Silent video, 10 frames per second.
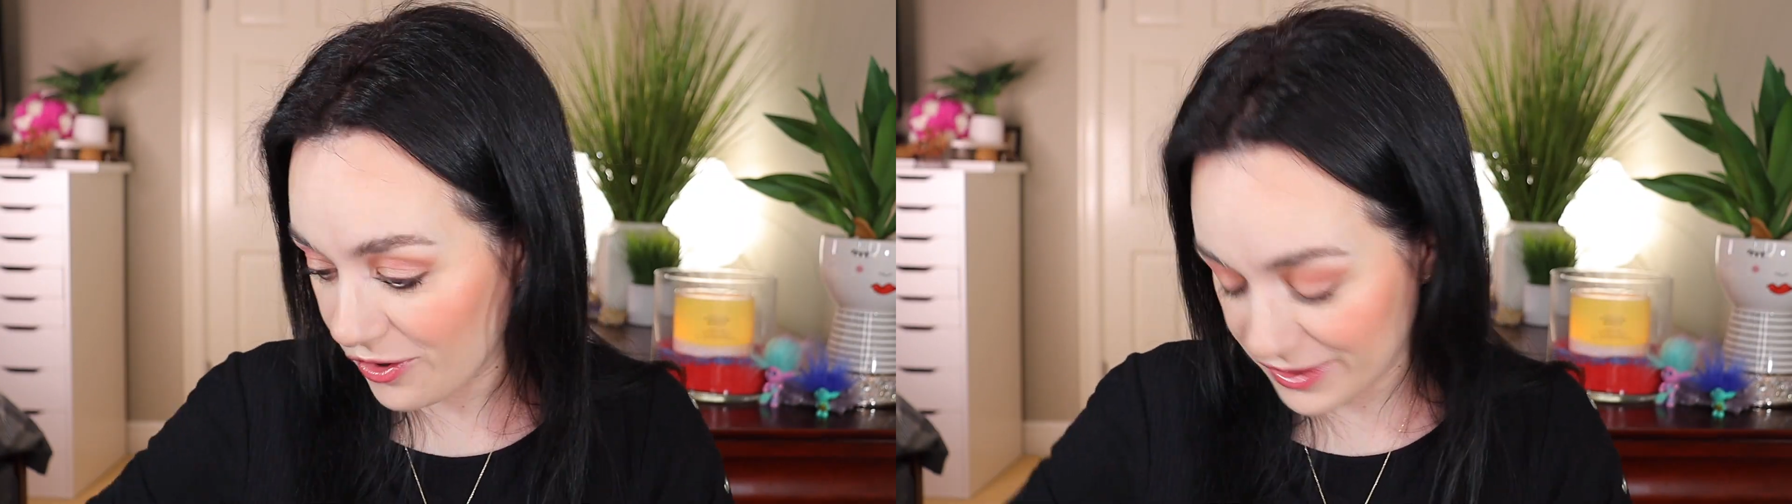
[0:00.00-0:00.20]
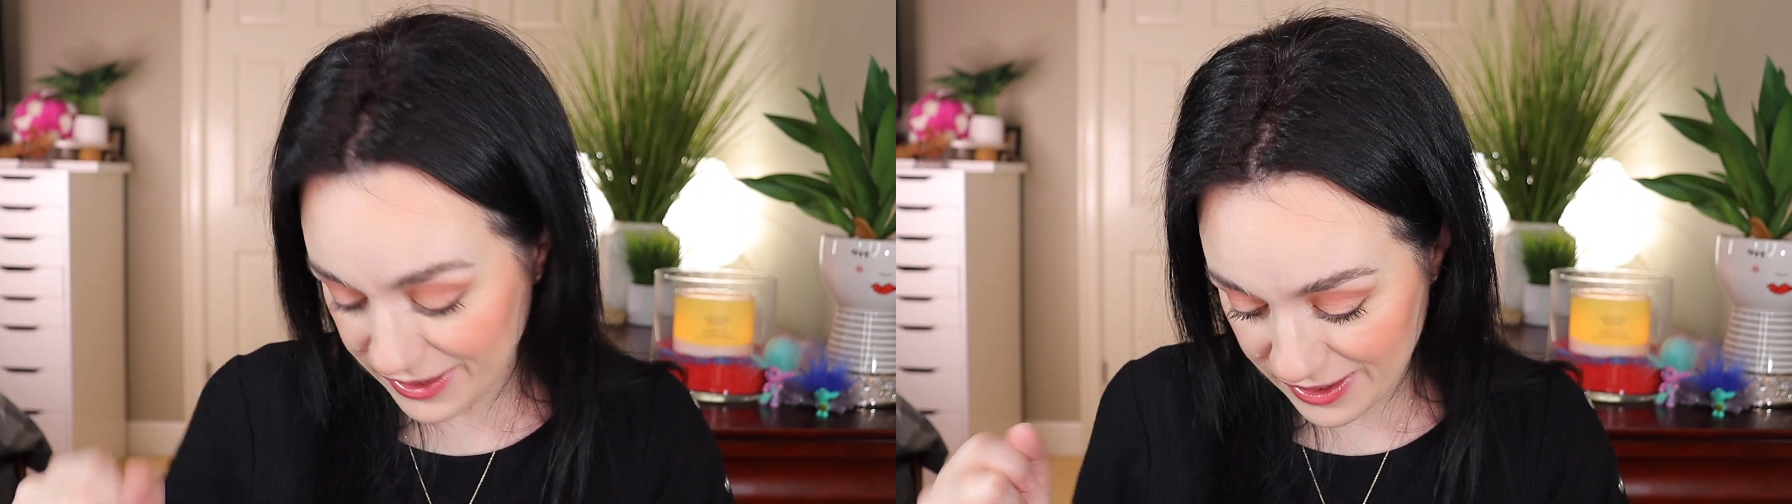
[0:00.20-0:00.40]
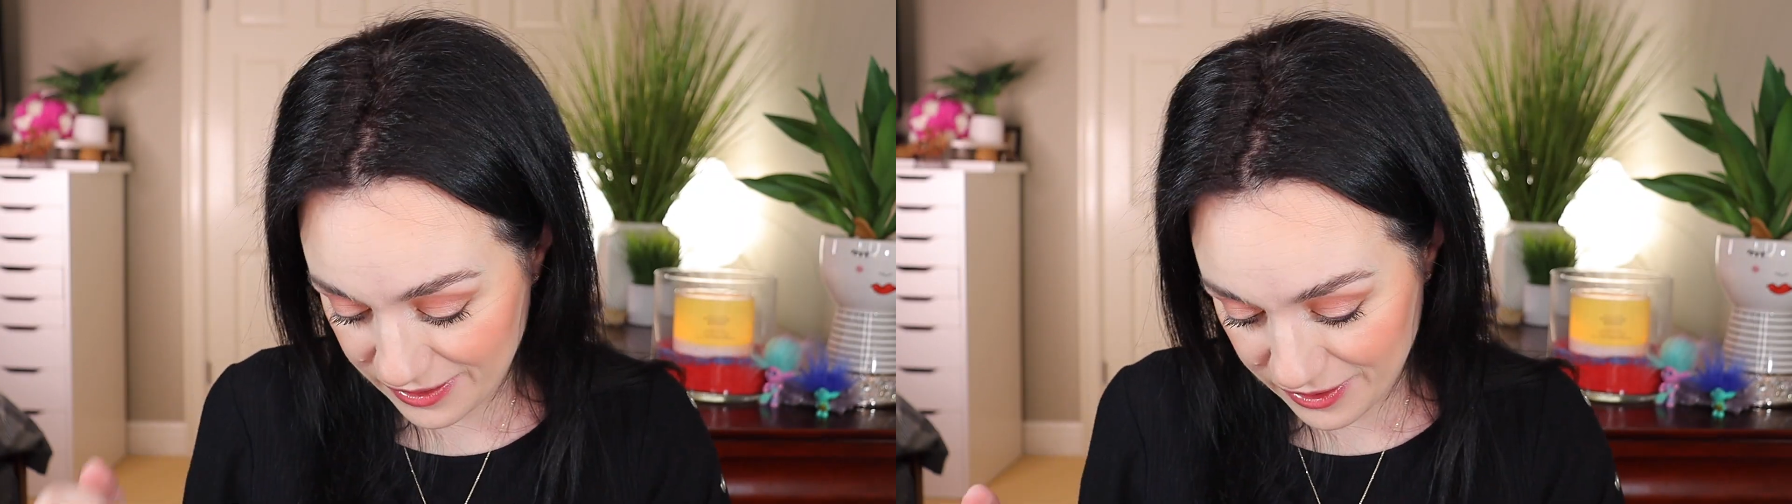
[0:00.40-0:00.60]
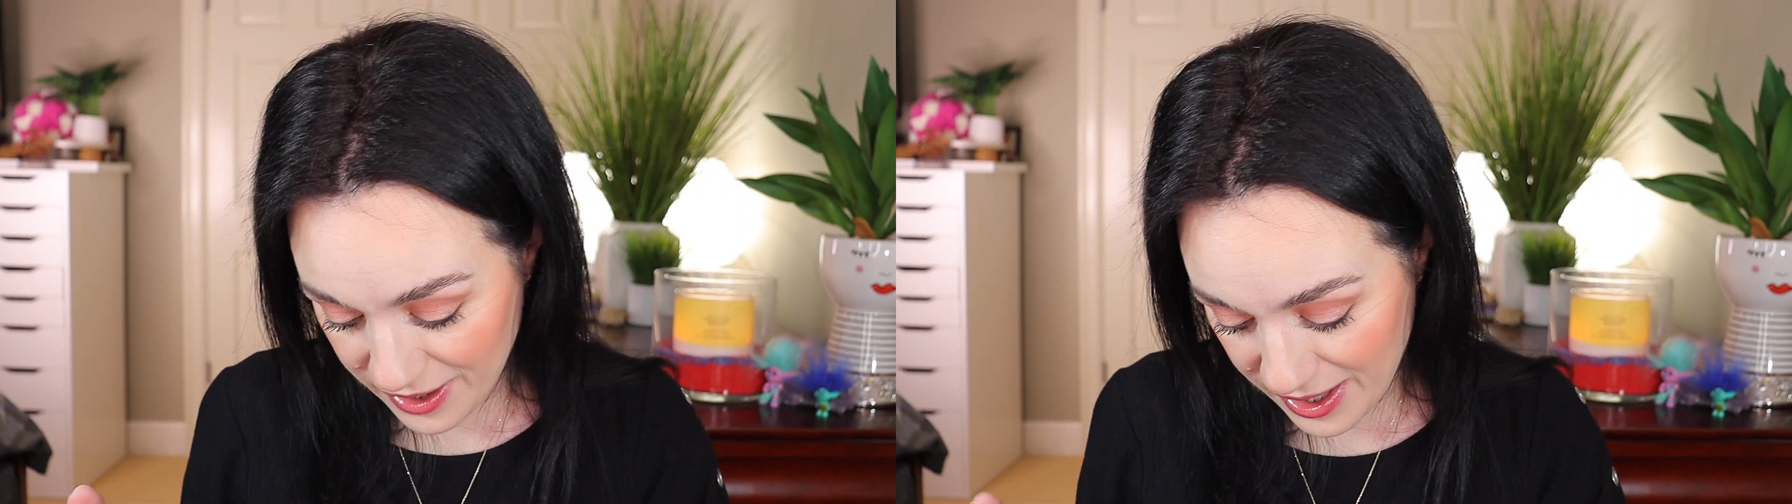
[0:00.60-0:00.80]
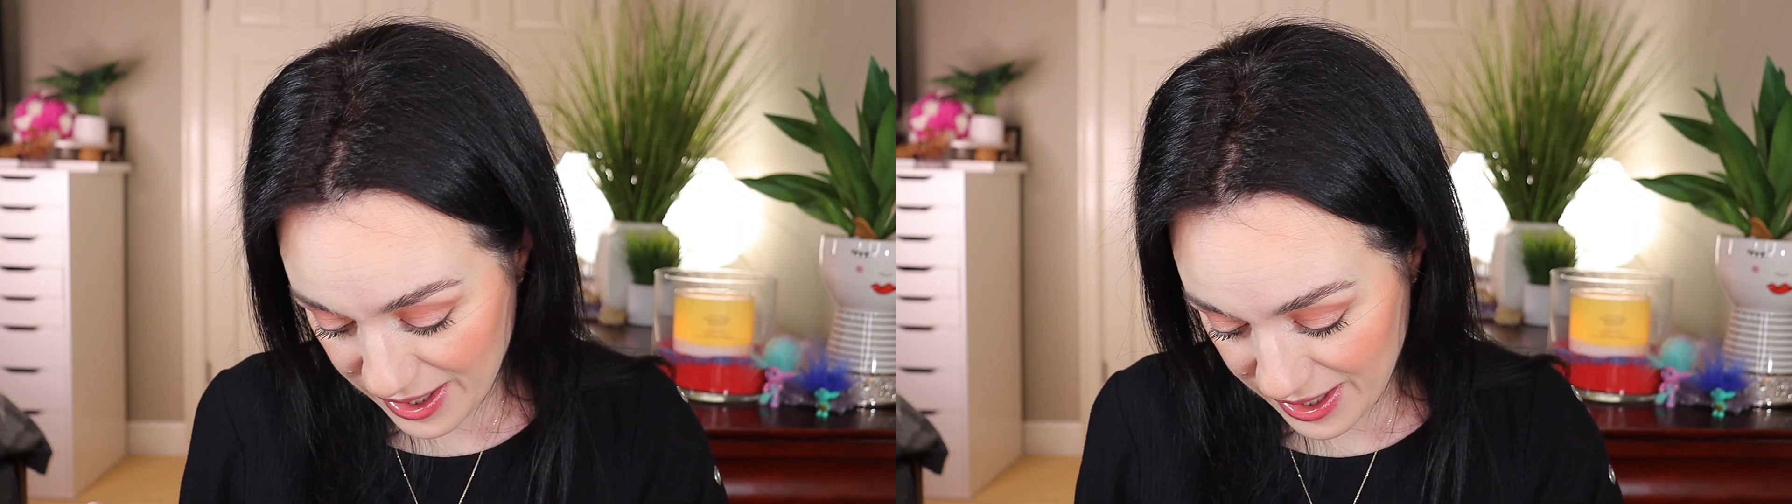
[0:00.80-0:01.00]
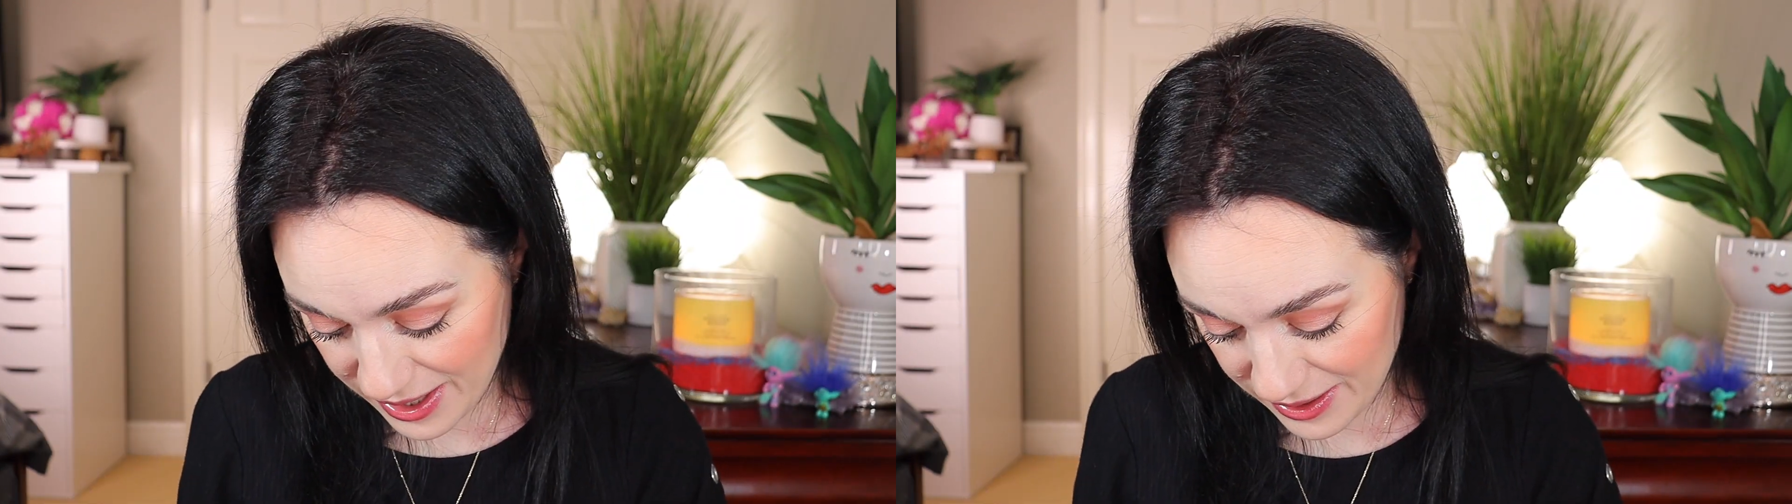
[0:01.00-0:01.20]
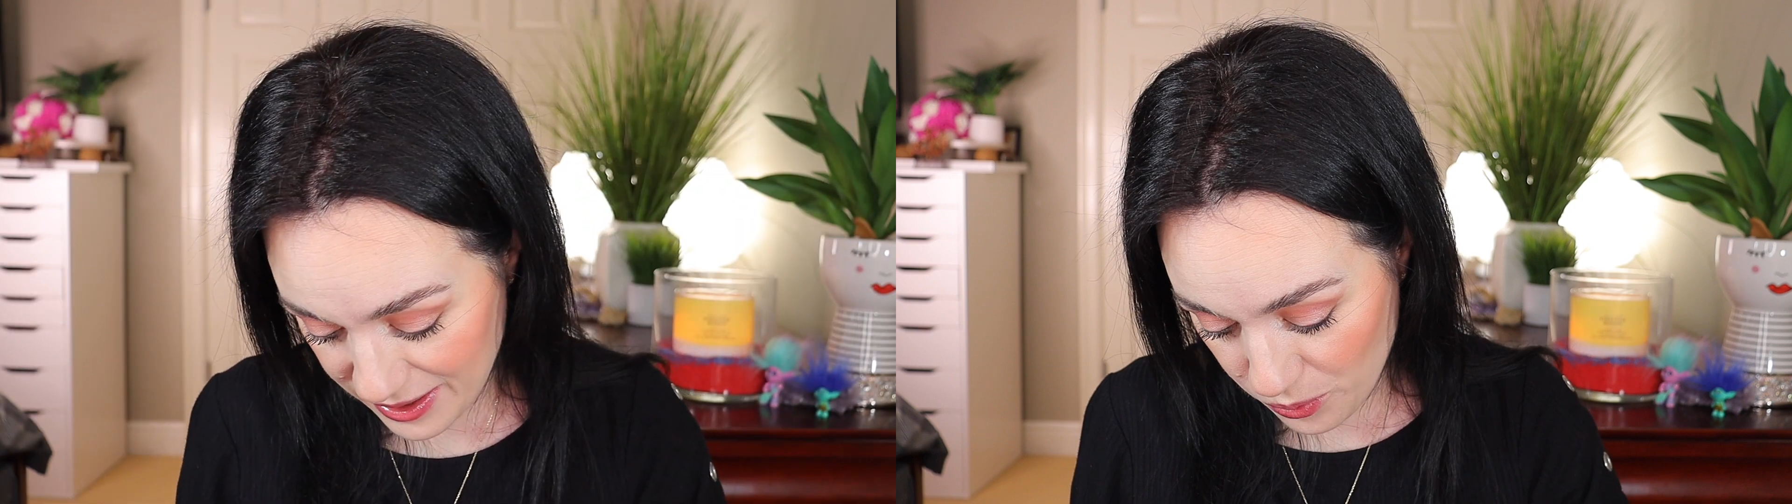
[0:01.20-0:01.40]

on the other hand.